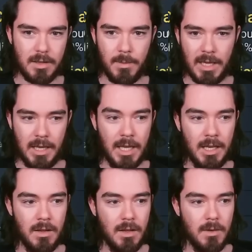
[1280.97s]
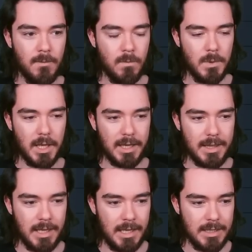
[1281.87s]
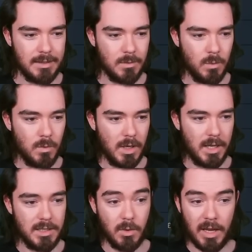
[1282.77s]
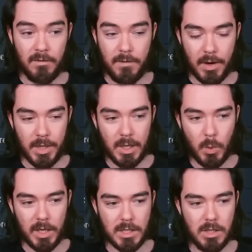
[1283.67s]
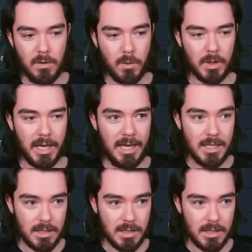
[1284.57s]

coming in like this. Uh, so again, very quick, two four eight. He's